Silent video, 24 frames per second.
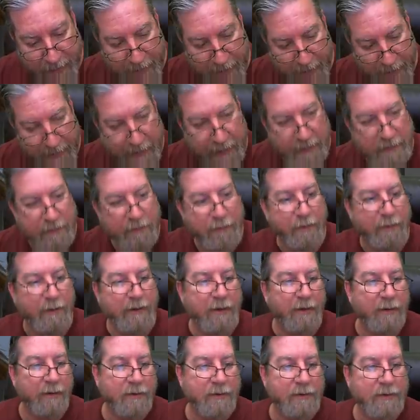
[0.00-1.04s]
I like doing
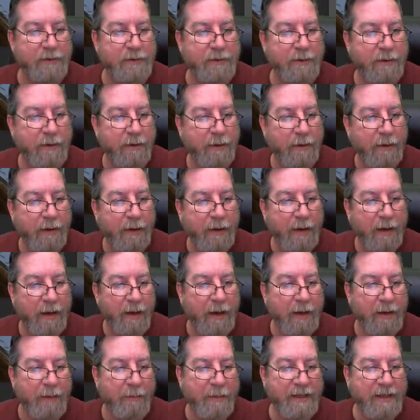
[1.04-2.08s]
those.
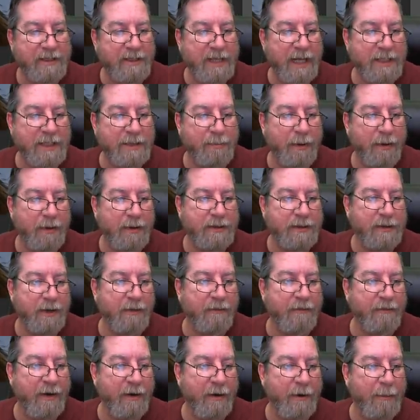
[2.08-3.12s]
My sketchbooks are
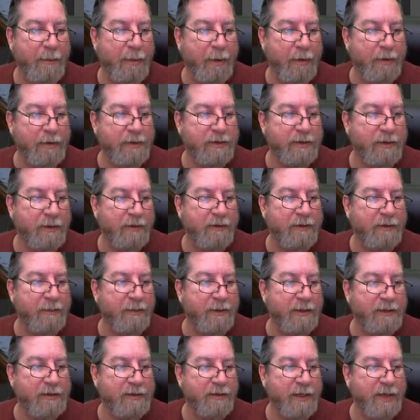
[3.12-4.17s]
very personal to
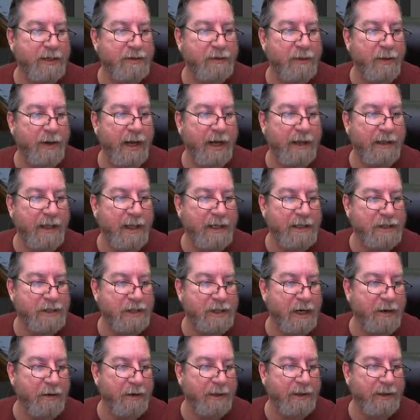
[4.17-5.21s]
me, so that's why I like
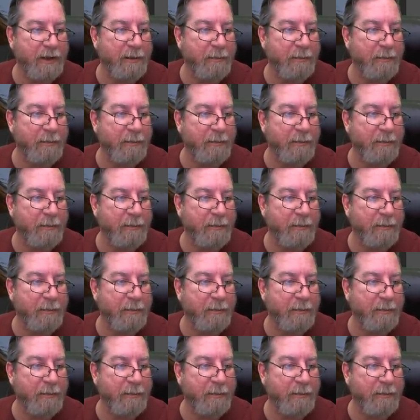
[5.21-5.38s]
sharing them,